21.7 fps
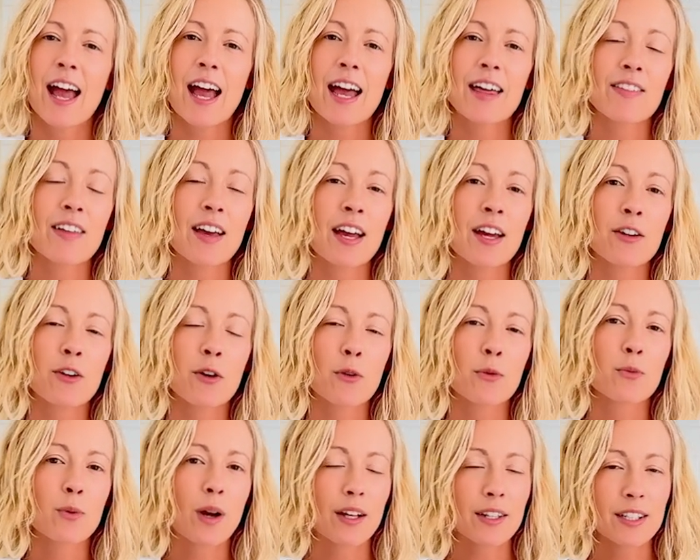And then
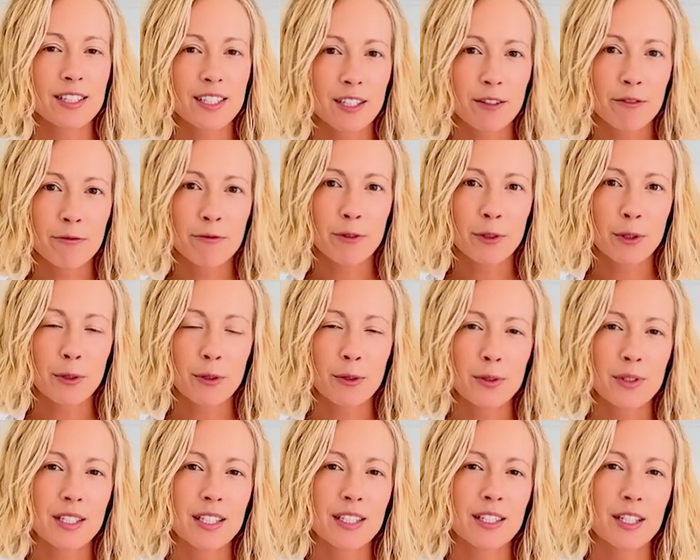Relative
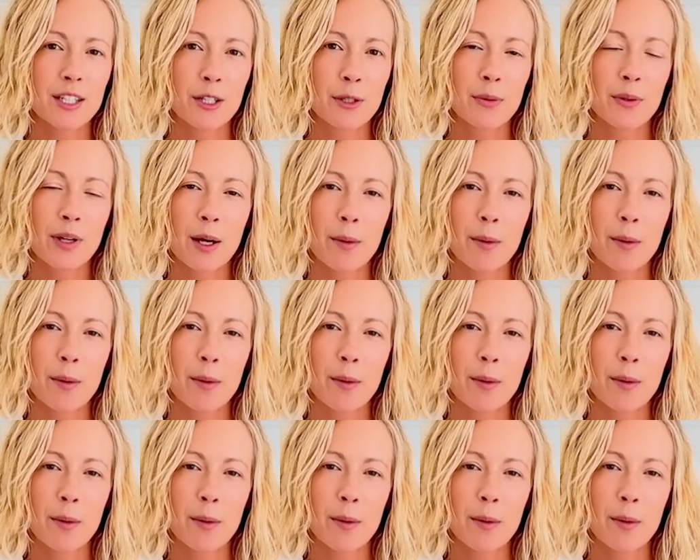Foods is a new